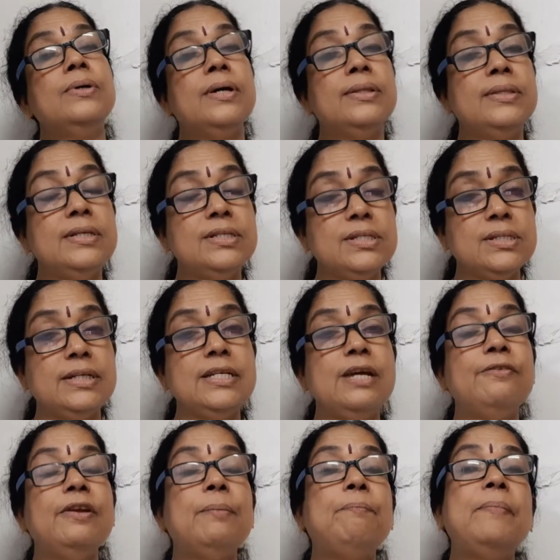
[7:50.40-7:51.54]
this
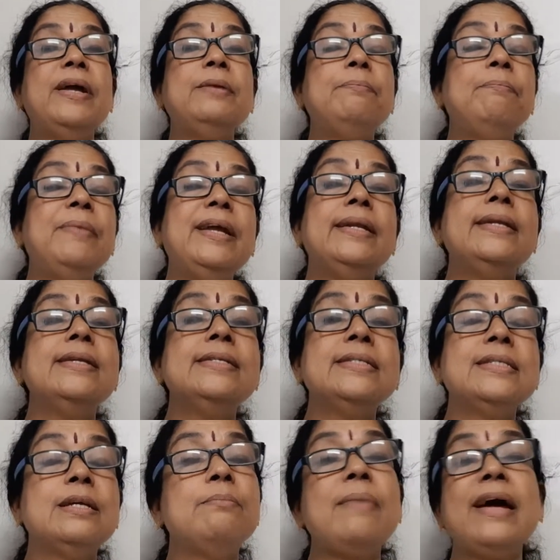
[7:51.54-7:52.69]
development, maintenance
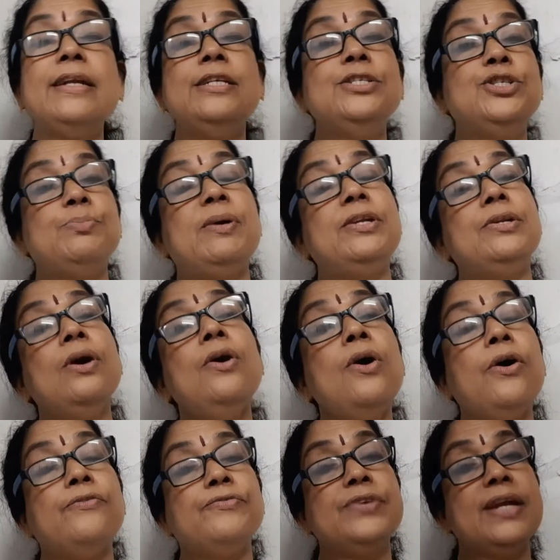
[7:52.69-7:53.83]
and management
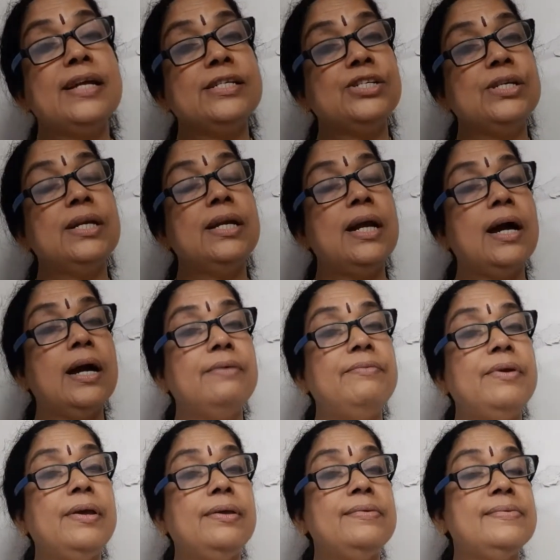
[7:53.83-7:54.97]
of national
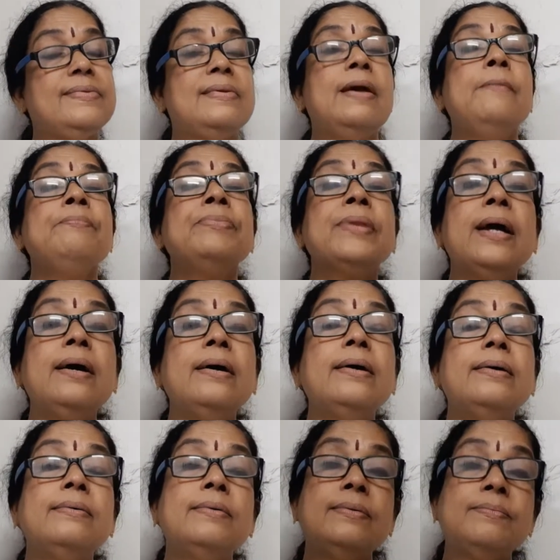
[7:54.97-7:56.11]
highways
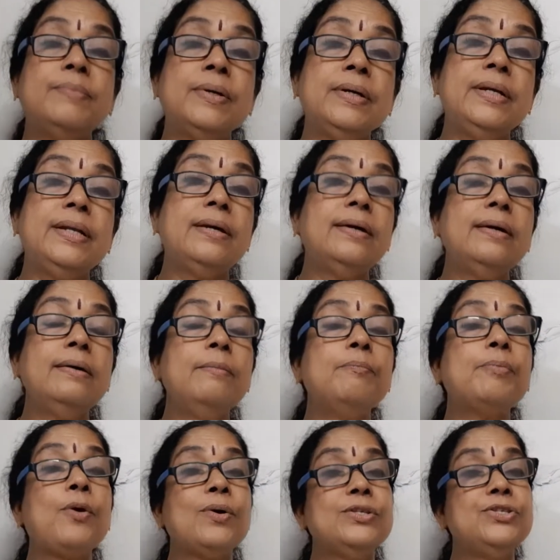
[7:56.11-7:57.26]
in a
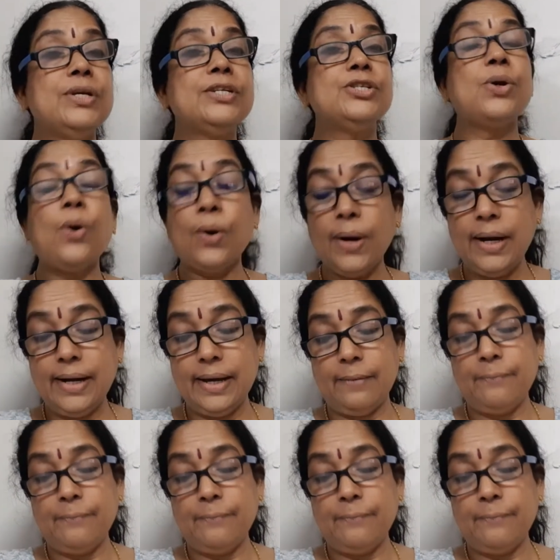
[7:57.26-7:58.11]
project called